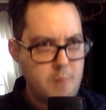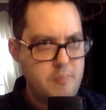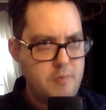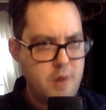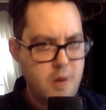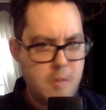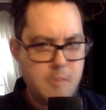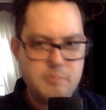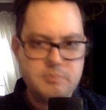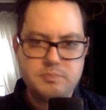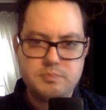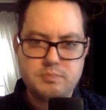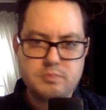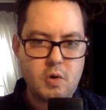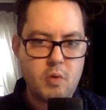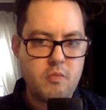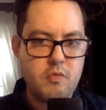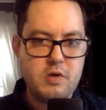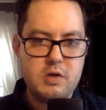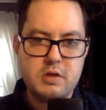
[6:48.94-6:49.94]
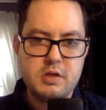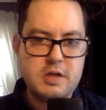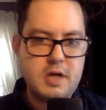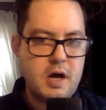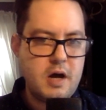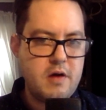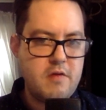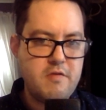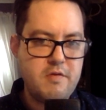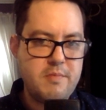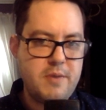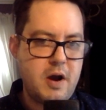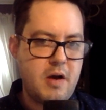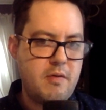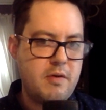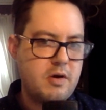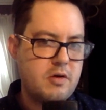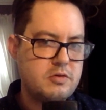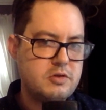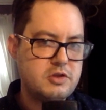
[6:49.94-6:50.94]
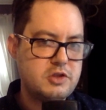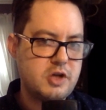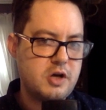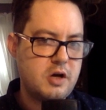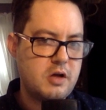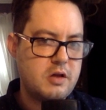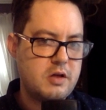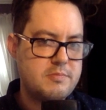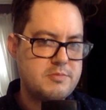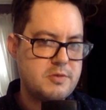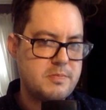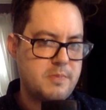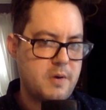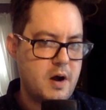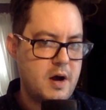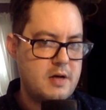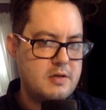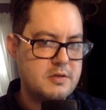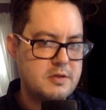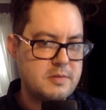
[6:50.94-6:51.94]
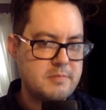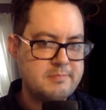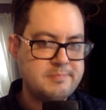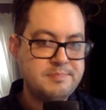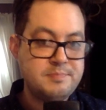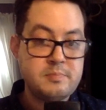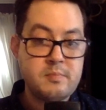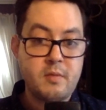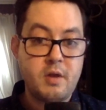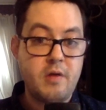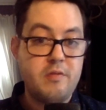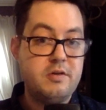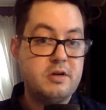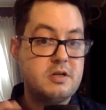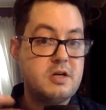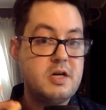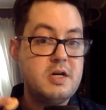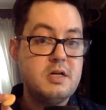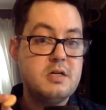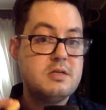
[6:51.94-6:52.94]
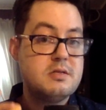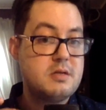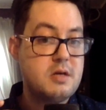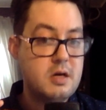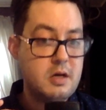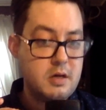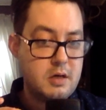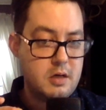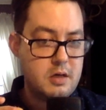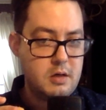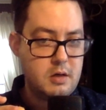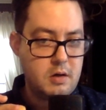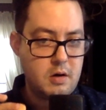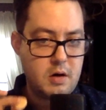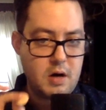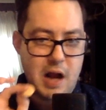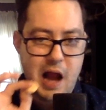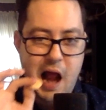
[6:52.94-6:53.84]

Yeah, really not overpowering on the chocolate. I'm surprised. The cake is king here.